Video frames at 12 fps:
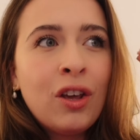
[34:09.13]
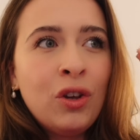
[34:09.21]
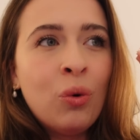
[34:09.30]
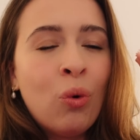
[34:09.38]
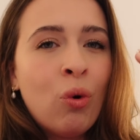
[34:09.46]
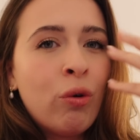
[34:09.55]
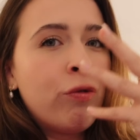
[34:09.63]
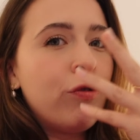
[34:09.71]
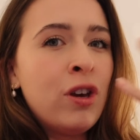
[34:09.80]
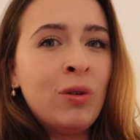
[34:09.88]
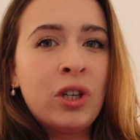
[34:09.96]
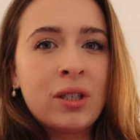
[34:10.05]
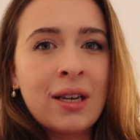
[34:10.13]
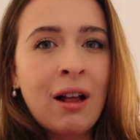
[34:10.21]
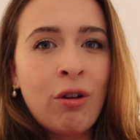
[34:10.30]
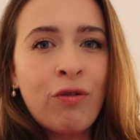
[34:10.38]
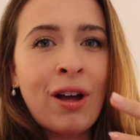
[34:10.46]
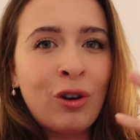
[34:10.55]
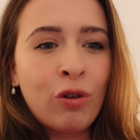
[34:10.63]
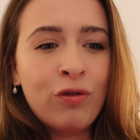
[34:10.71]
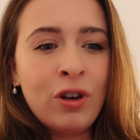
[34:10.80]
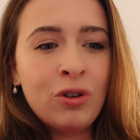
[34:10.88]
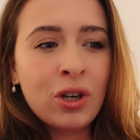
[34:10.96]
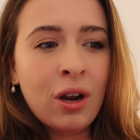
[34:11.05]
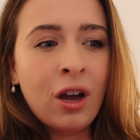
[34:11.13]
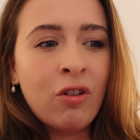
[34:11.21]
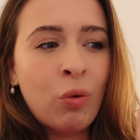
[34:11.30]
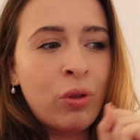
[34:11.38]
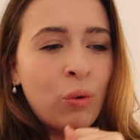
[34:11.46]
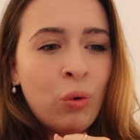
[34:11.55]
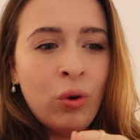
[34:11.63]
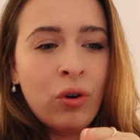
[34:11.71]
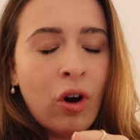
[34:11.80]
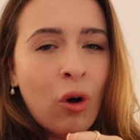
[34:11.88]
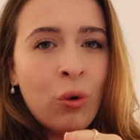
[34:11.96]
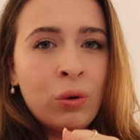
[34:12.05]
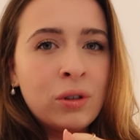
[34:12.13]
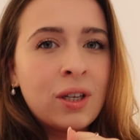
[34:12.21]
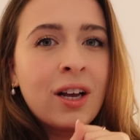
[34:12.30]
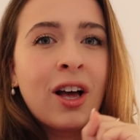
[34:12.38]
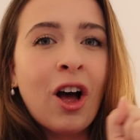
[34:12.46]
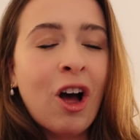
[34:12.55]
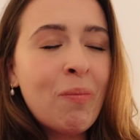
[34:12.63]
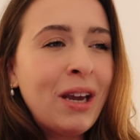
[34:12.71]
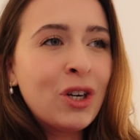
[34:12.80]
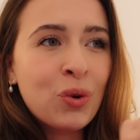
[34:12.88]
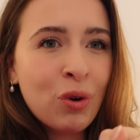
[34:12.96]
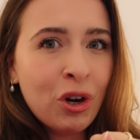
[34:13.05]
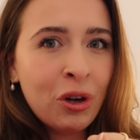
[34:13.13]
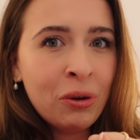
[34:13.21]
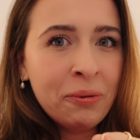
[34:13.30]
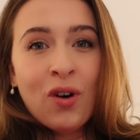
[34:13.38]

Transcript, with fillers: your future self and your future life with all your goals coming true.